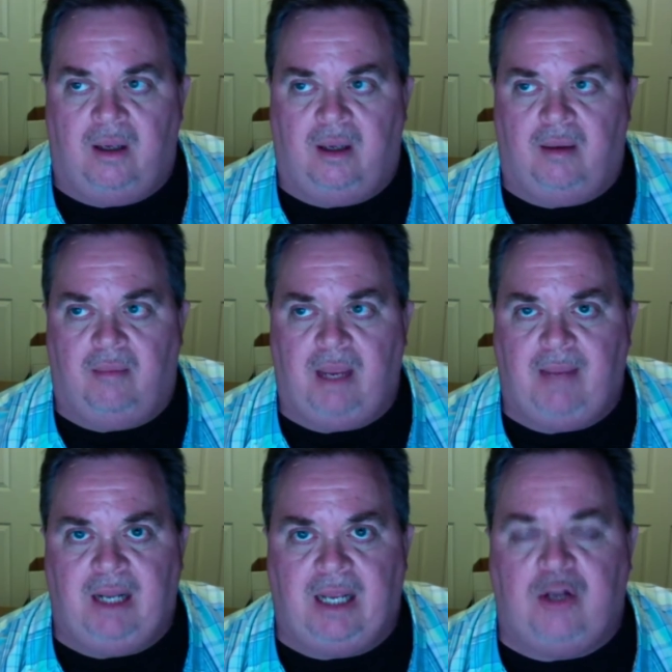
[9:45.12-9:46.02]

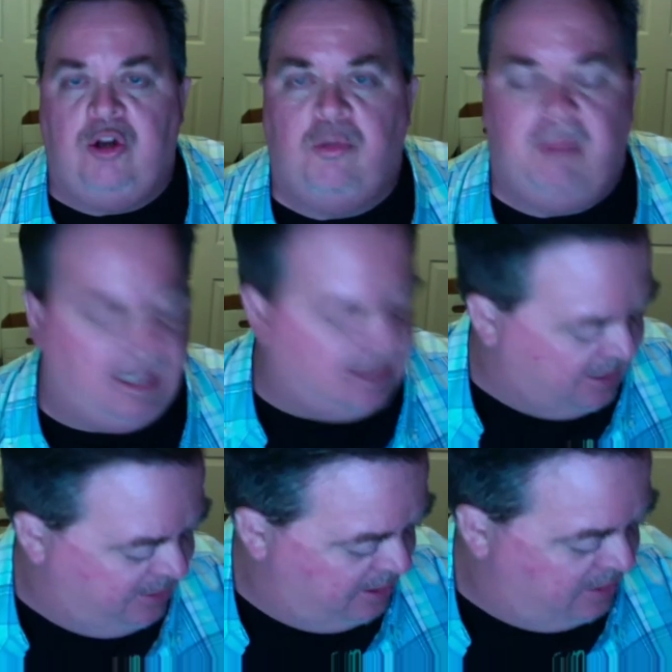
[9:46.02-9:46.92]
maybe like a new mix. I
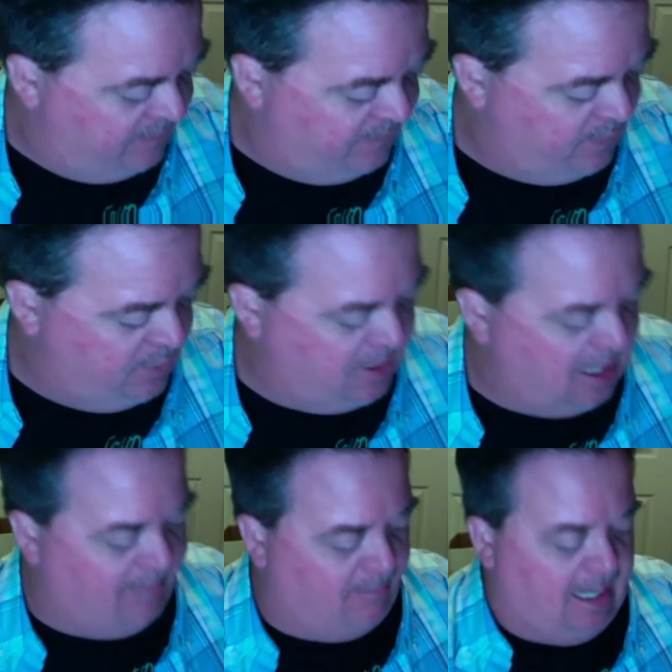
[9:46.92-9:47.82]
think the first
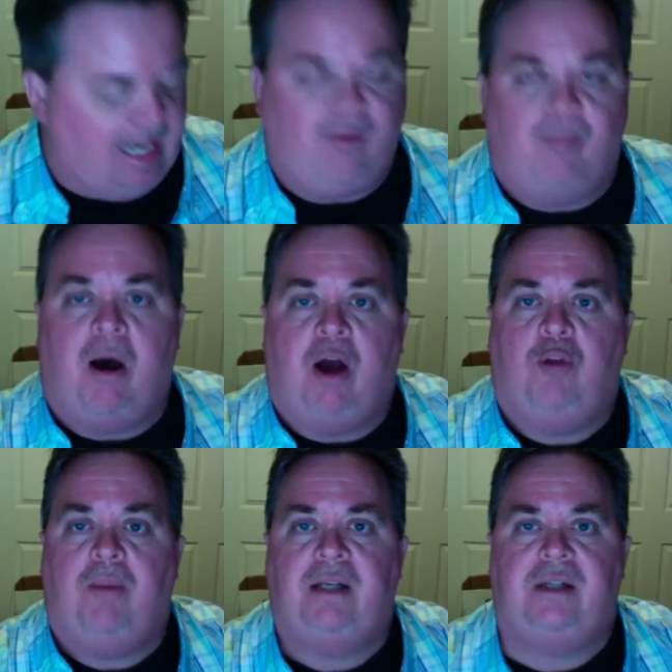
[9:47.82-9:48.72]
album might have a mono
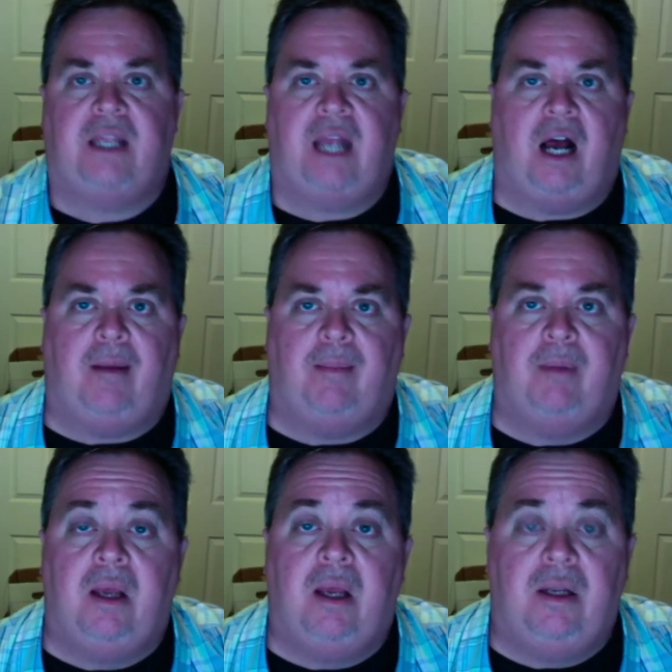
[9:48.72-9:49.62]
mix of the album.
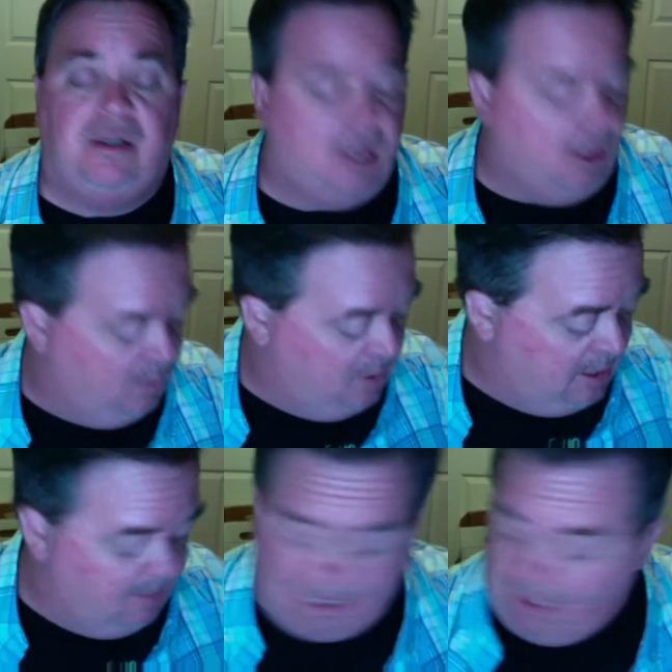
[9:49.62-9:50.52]
So,
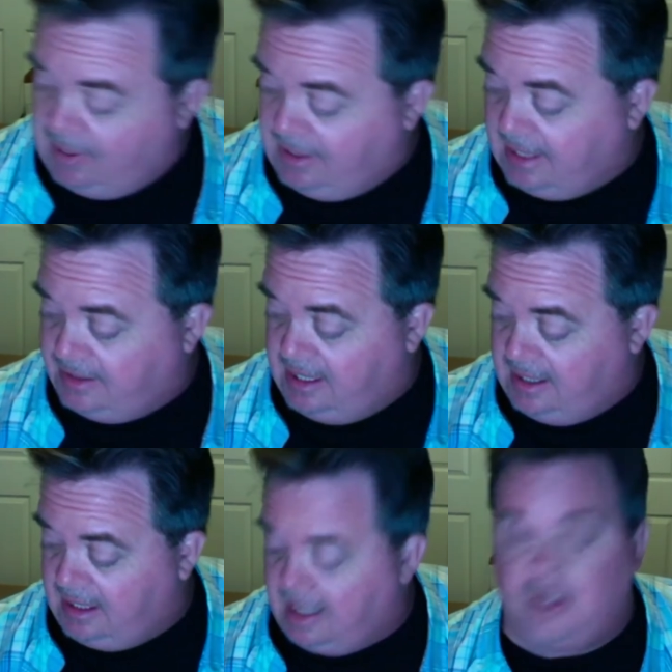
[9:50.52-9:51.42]
but anyway, that's it.
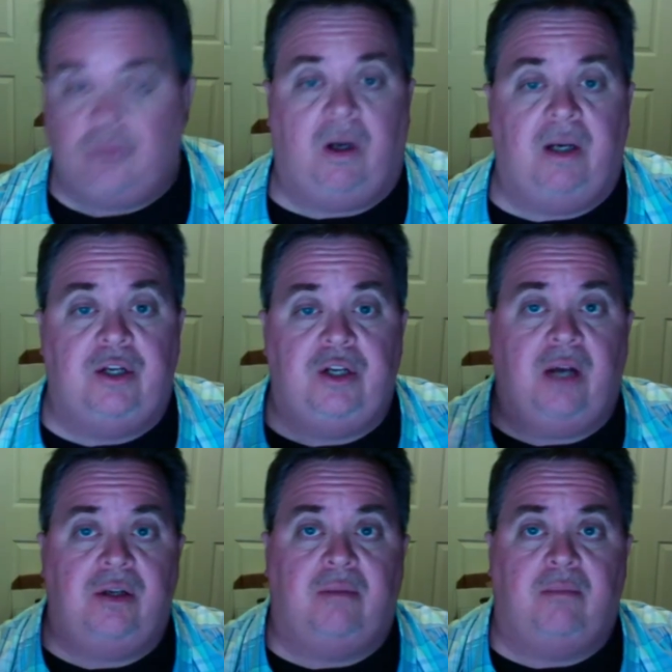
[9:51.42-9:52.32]
I just wanted to
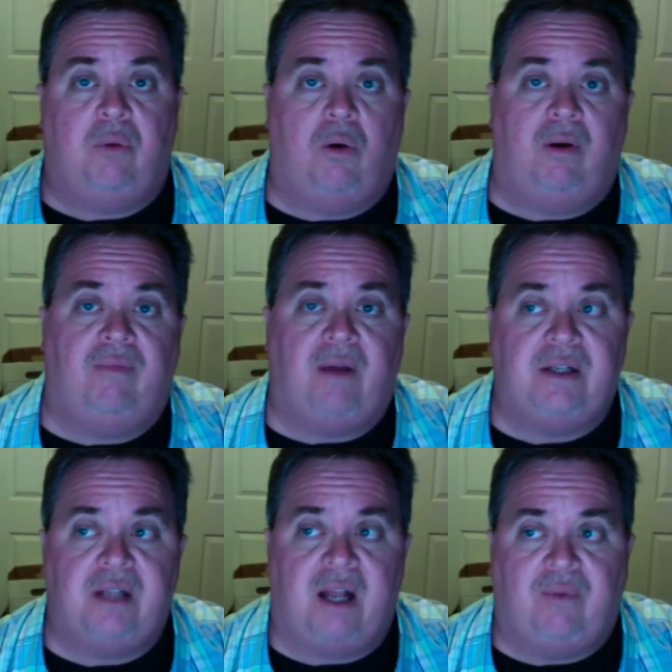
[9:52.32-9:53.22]
share some more fun
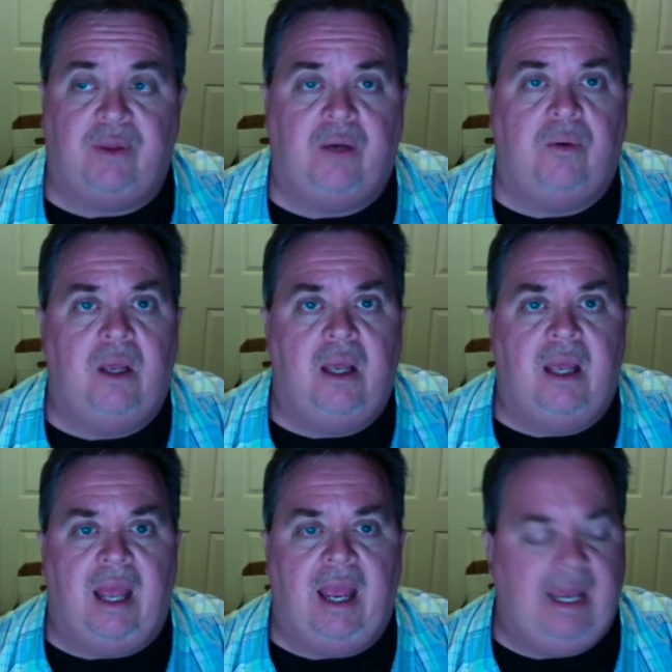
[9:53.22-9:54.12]
stuff with you.
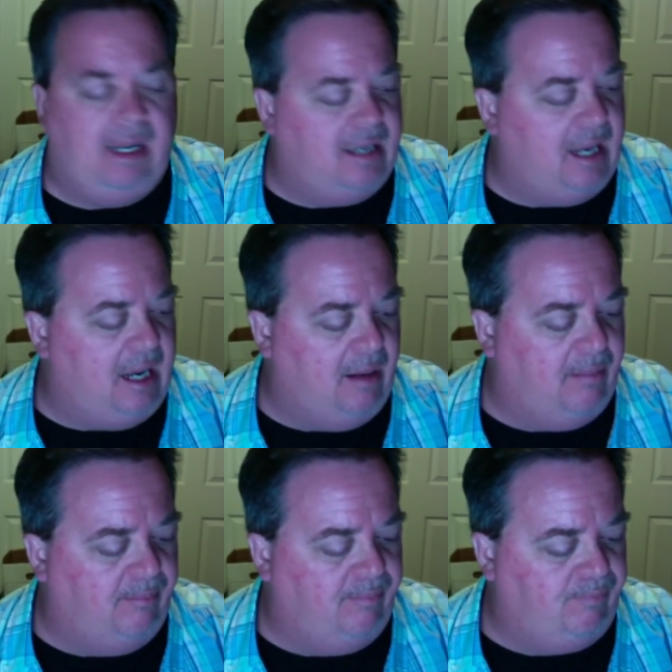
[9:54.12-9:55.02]
And,
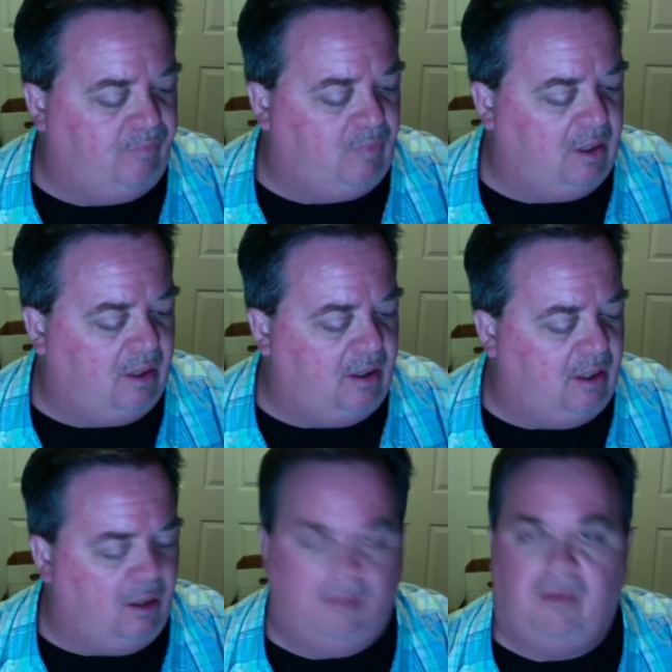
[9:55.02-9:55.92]
you
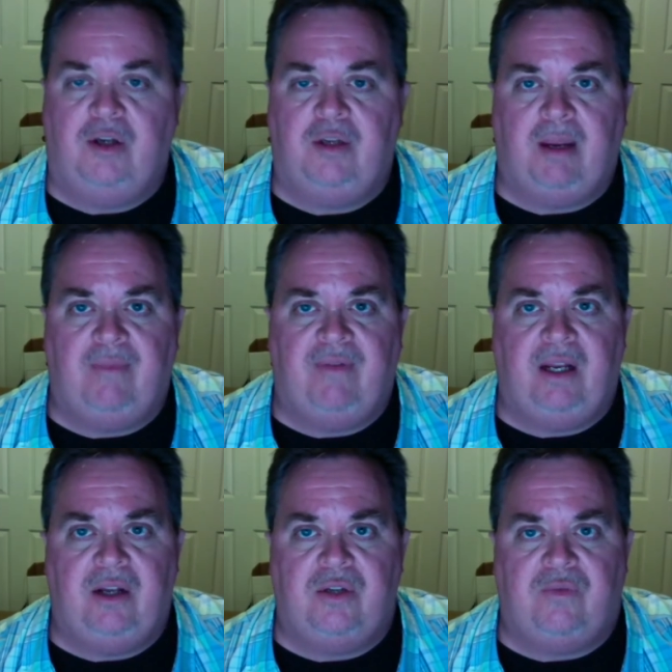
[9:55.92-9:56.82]
know, why don't you make
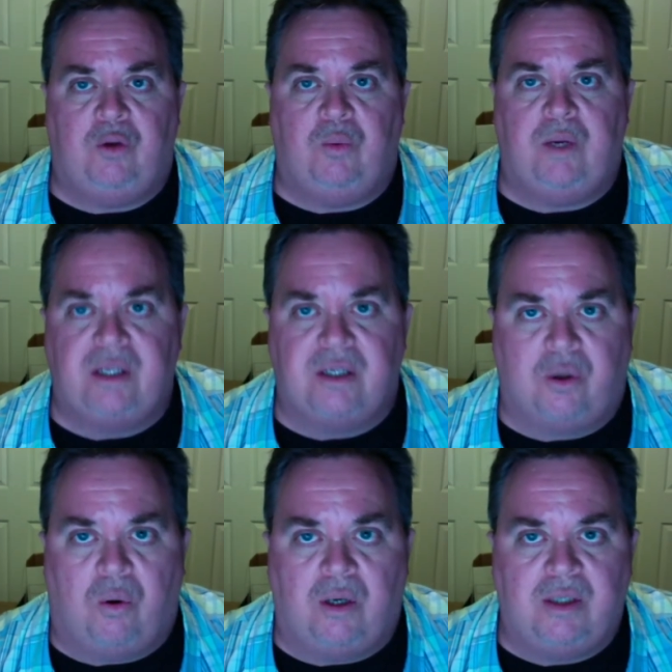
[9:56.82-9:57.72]
videos of your recent
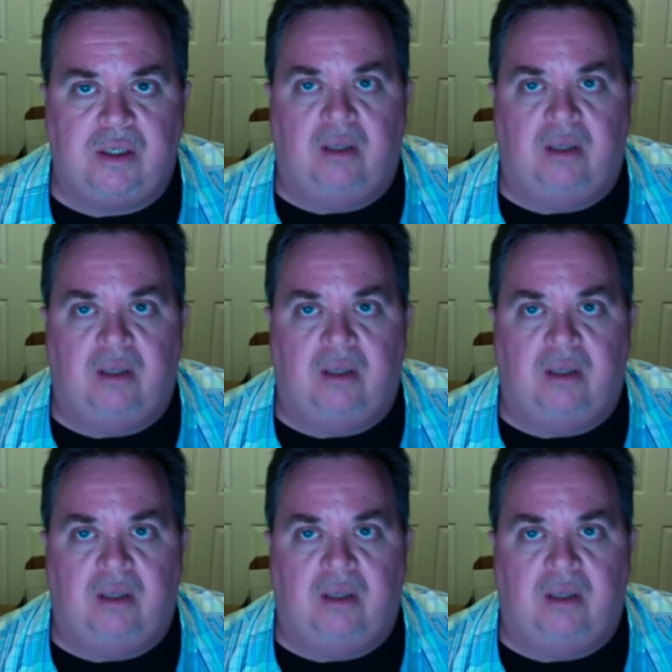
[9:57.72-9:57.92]
scores